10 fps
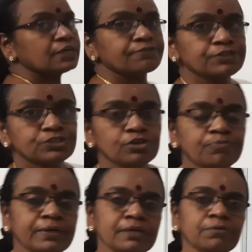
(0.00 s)
definition of
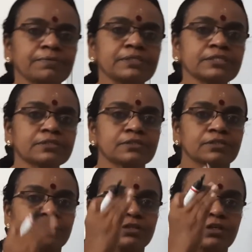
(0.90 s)
bending moment is
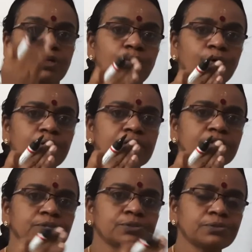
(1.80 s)
load
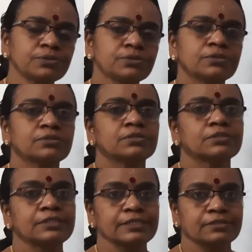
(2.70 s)
into
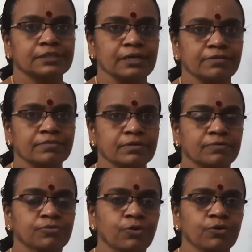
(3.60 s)
distance,
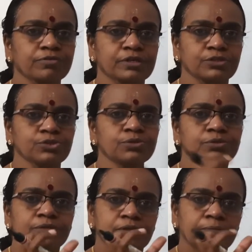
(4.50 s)
force
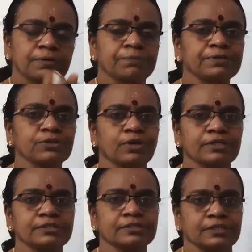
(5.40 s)
into perpendicular
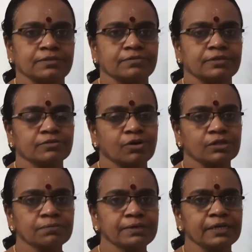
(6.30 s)
distance is
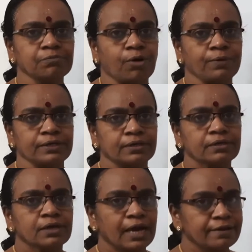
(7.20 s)
called the bending moment.
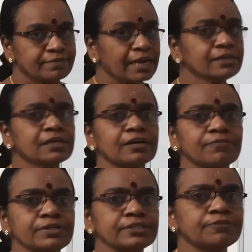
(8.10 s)
And sign
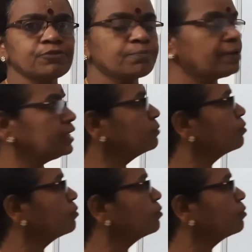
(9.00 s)
convention for bending